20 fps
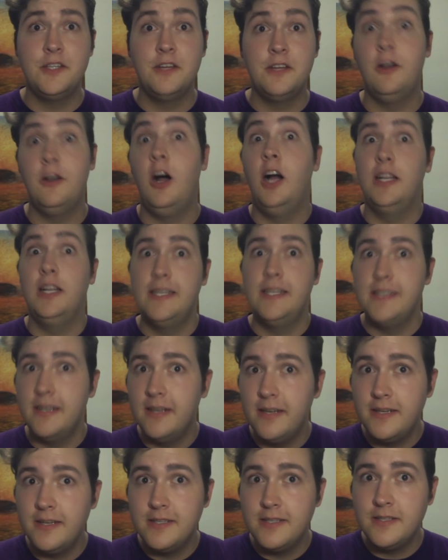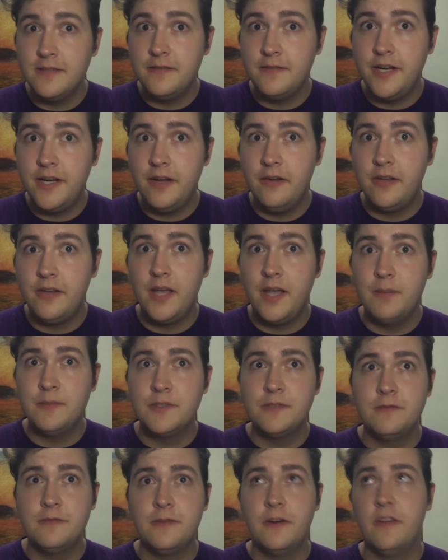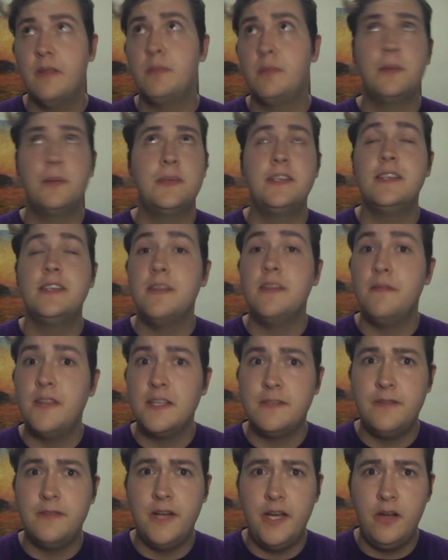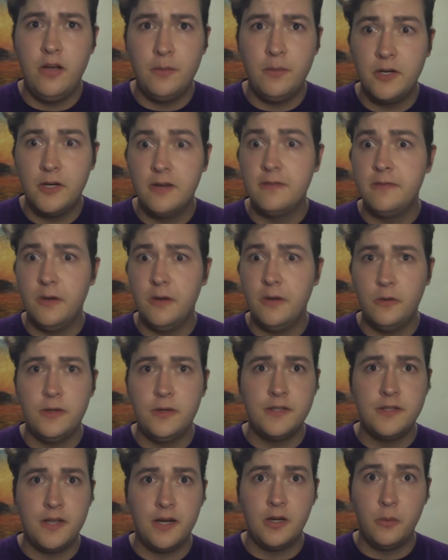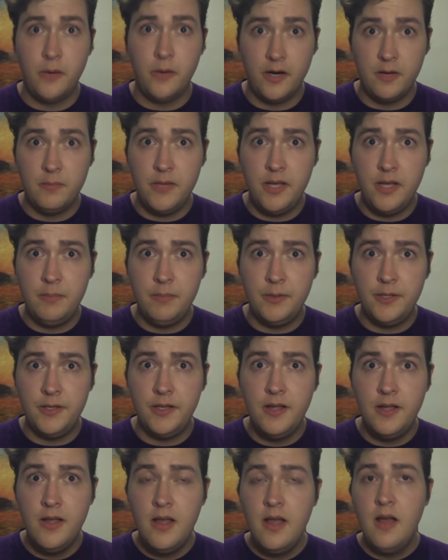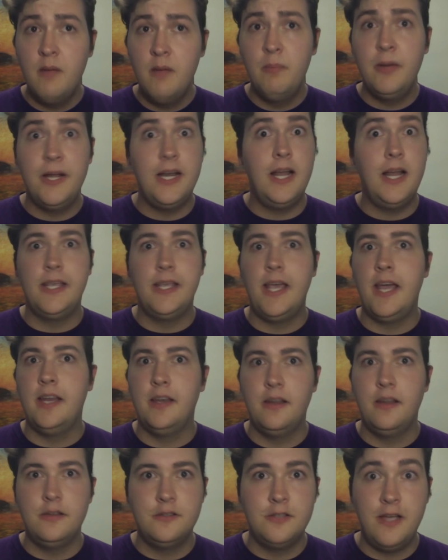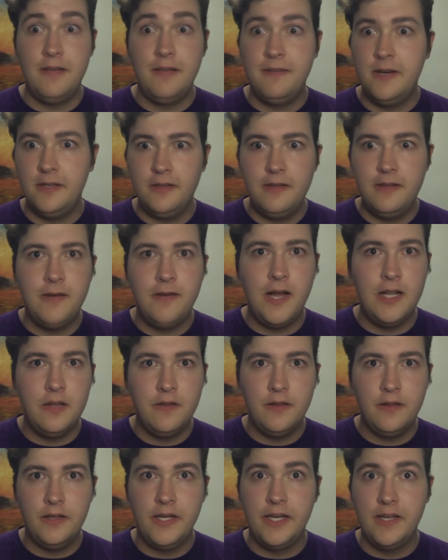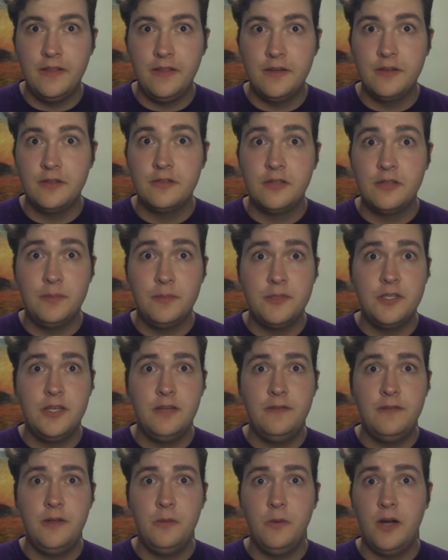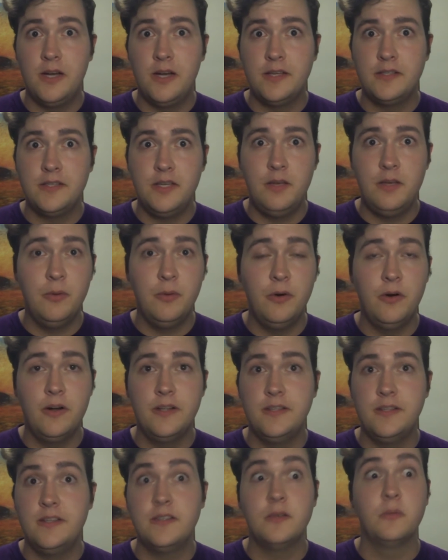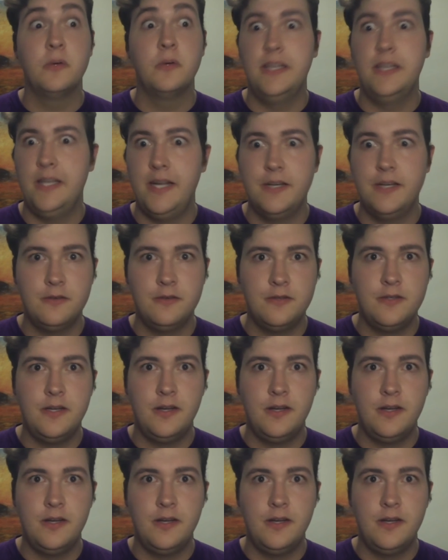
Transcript: of all identities in video games. For the purposes of this video, I'm going to focus on queer people, but again, definitely follow the link in the description if you want to see more. This is a really interesting